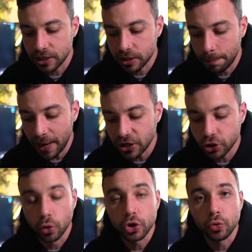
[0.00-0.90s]
So make
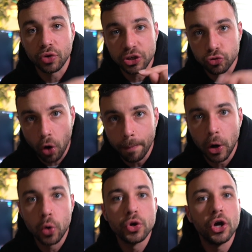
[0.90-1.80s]
sure you're in drop
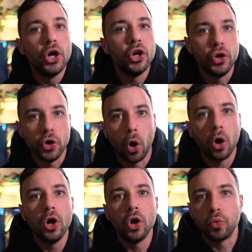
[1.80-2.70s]
mode, not
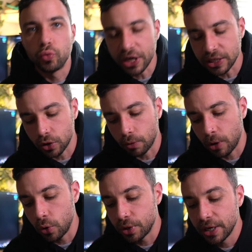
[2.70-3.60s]
restock
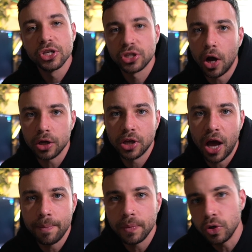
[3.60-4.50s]
mode. Start
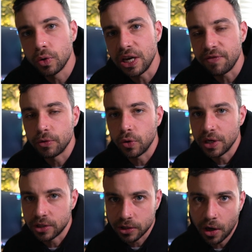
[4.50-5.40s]
time, you can either do it
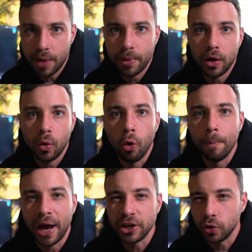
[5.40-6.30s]
as a timer or
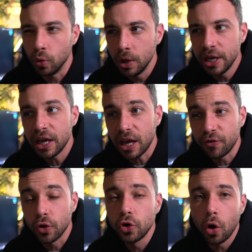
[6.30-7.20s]
manual. If
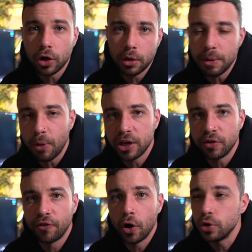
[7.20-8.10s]
you're not gonna be by your
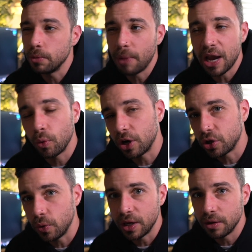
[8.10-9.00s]
phone, you may wanna
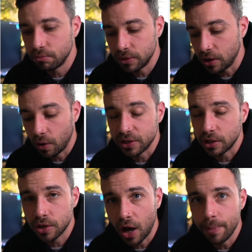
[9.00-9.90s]
do it, you know, as a
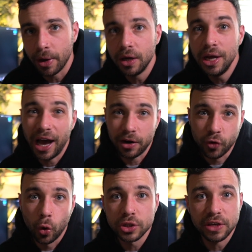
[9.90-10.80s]
timer. And of
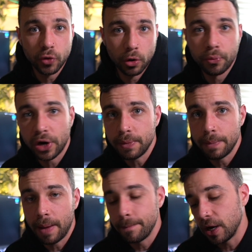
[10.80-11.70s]
course, if you're a premium
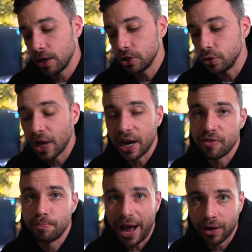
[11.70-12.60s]
member, you can
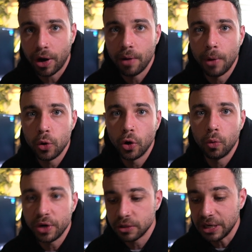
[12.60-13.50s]
have background mode
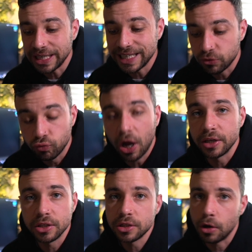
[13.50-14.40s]
on, which means this
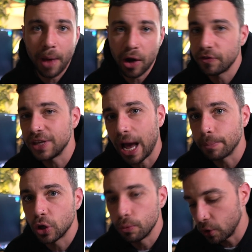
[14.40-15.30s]
runs no matter if the
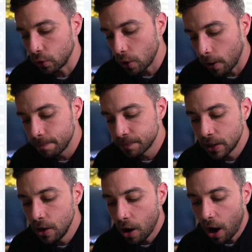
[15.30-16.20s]
app's open or not.
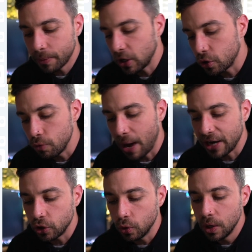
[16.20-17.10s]
I'm gonna do
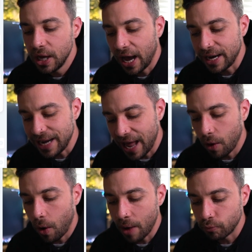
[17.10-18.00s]
manual, and then
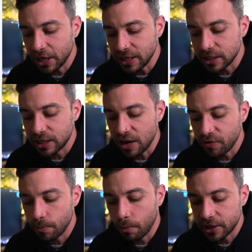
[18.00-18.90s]
now I'm ready to save
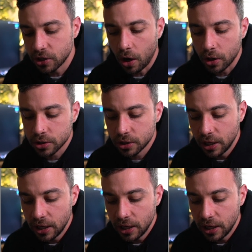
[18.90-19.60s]
my task.